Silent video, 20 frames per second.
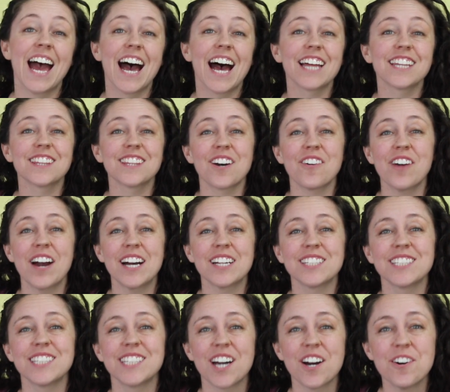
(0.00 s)

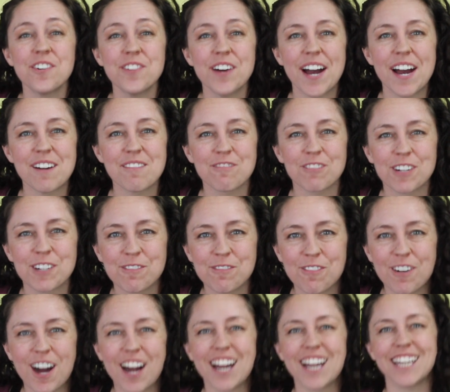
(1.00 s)
Hello
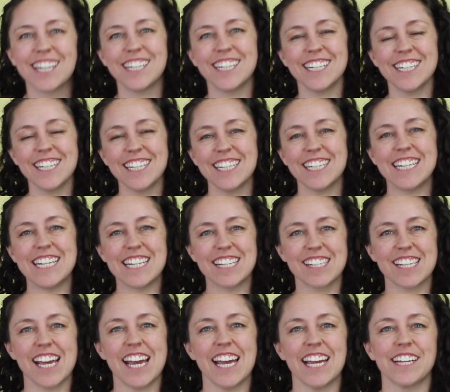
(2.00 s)
everyone.
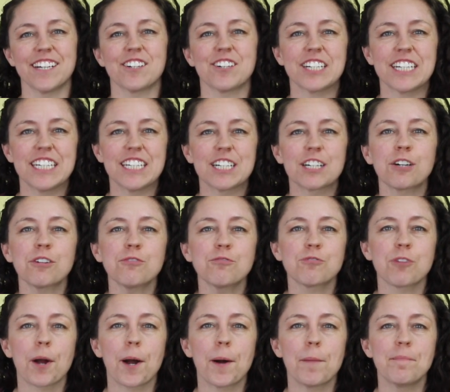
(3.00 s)
Nyssa here
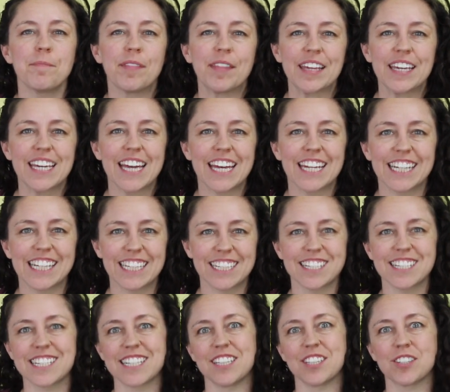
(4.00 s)
from the
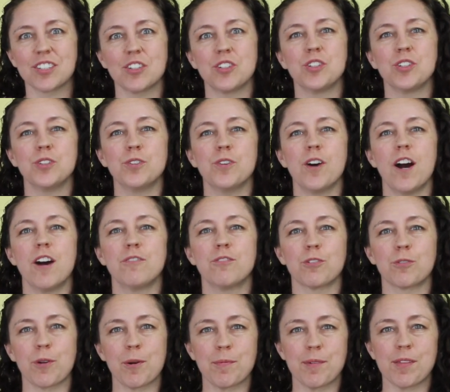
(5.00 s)
Atlantic Institute of
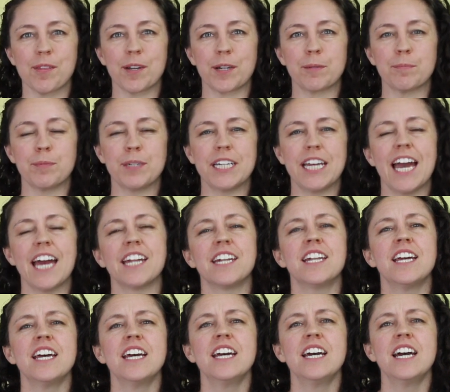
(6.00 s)
Aromatherapy, and
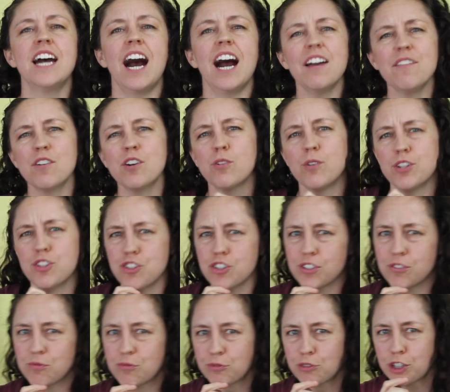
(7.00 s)
I have a
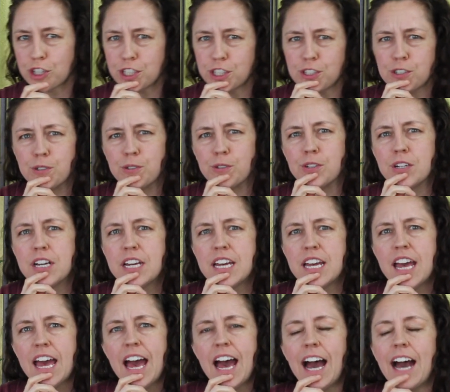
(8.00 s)
question for you.
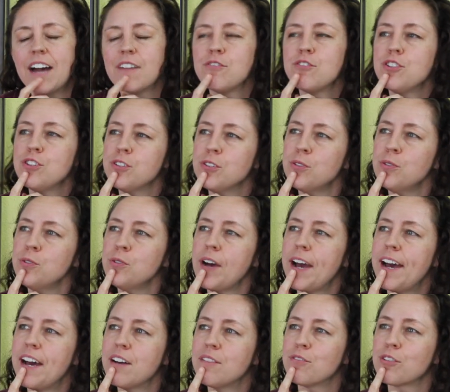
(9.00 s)
Have you
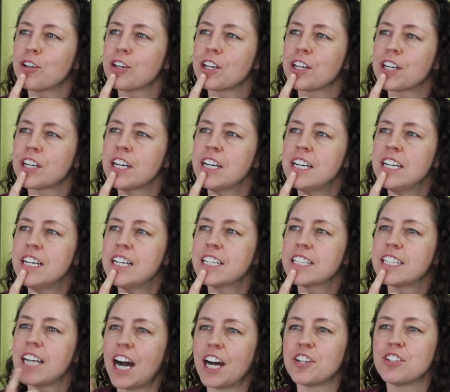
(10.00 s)
ever
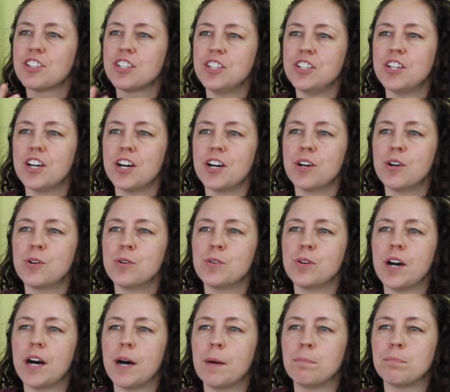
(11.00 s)
got to
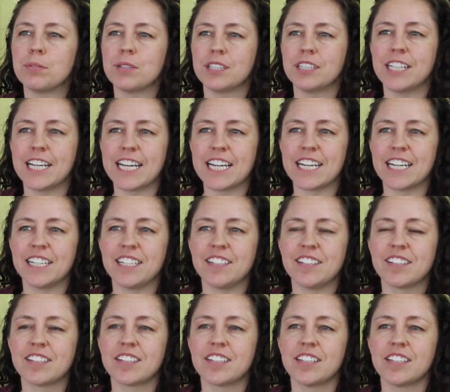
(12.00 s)
know a
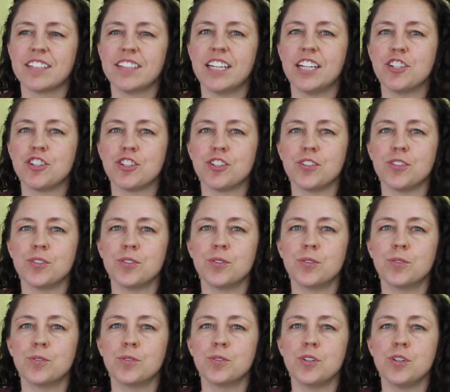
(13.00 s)
plant that
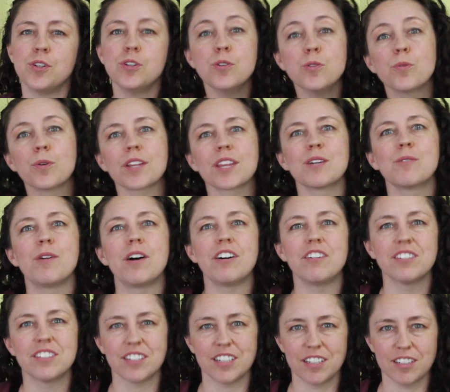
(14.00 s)
you knew really
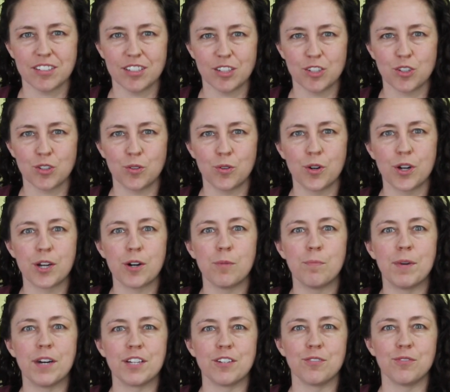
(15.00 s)
well as an essential oil,
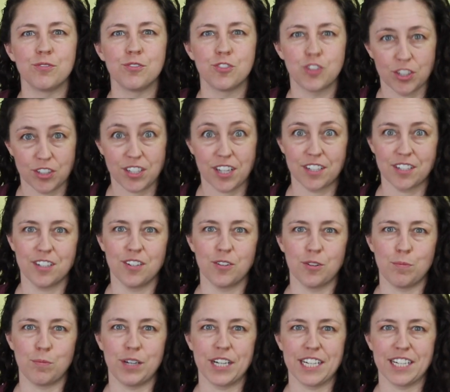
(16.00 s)
but you just got to know
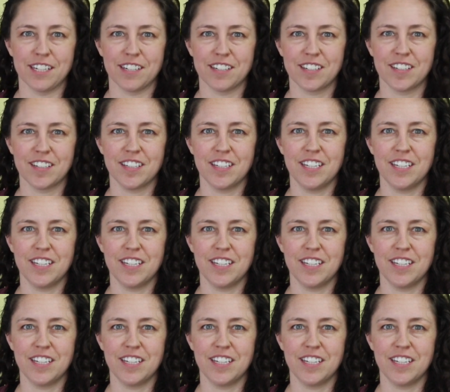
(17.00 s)
the plant?